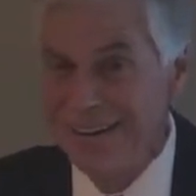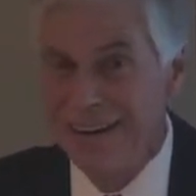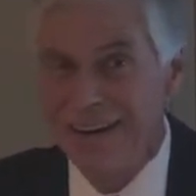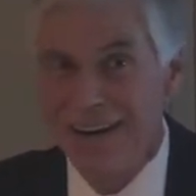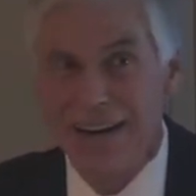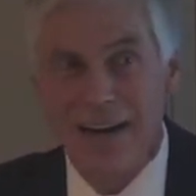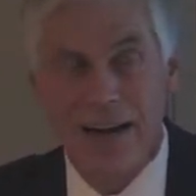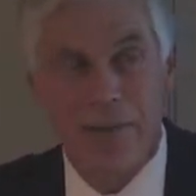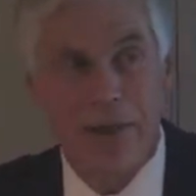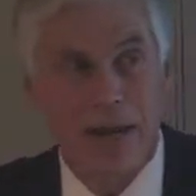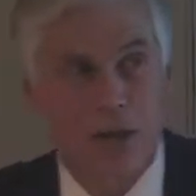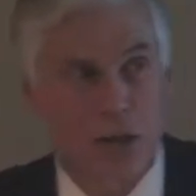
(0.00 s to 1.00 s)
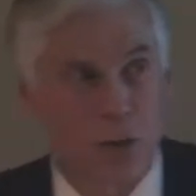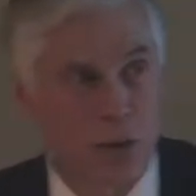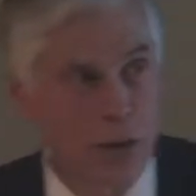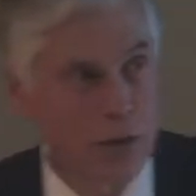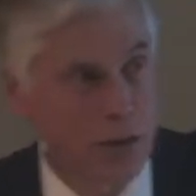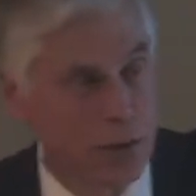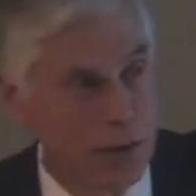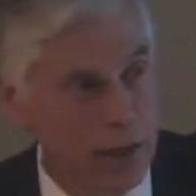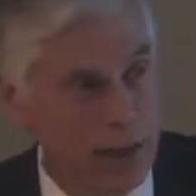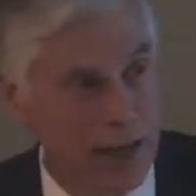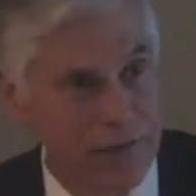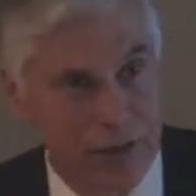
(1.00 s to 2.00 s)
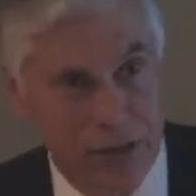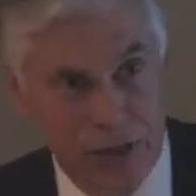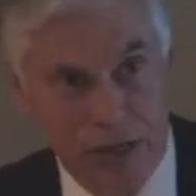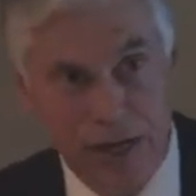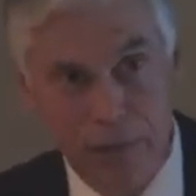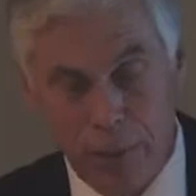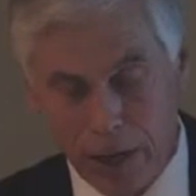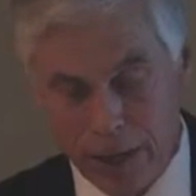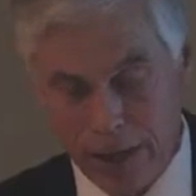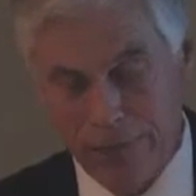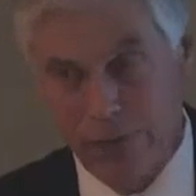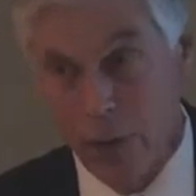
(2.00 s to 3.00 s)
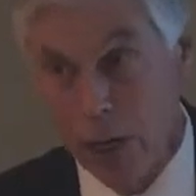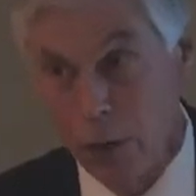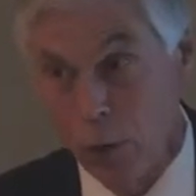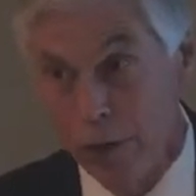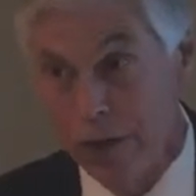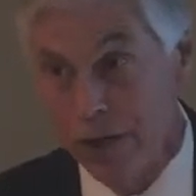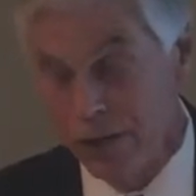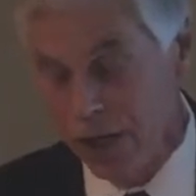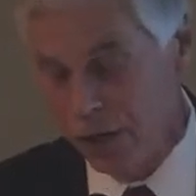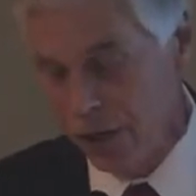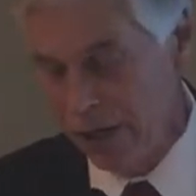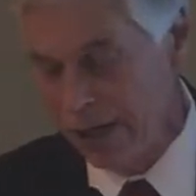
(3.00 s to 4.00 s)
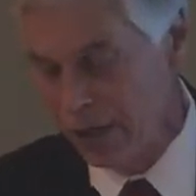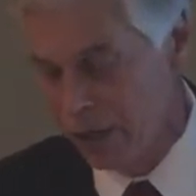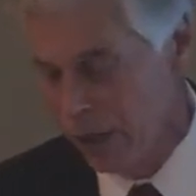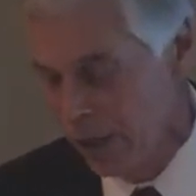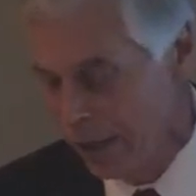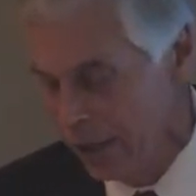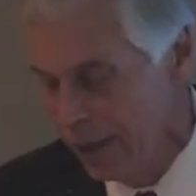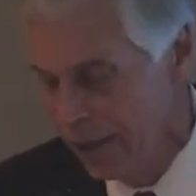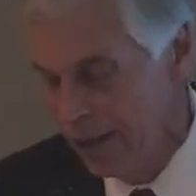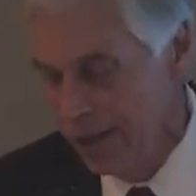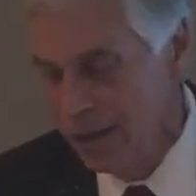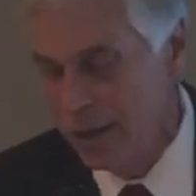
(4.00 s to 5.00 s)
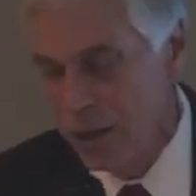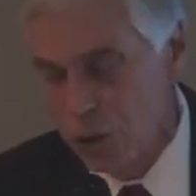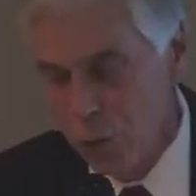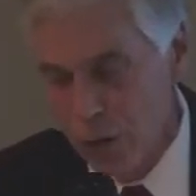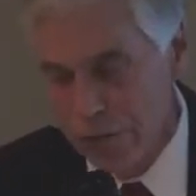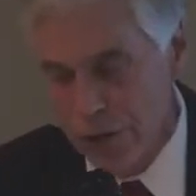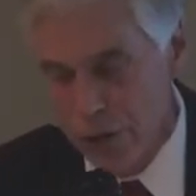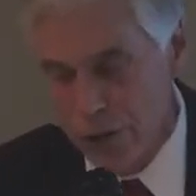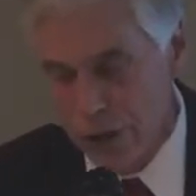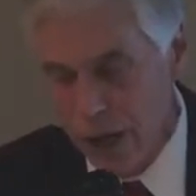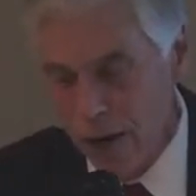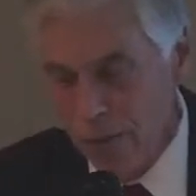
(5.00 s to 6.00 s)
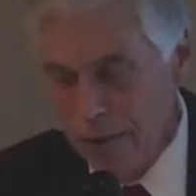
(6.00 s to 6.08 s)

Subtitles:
and they certainly left the seed money for our organization to get started 12 years ago.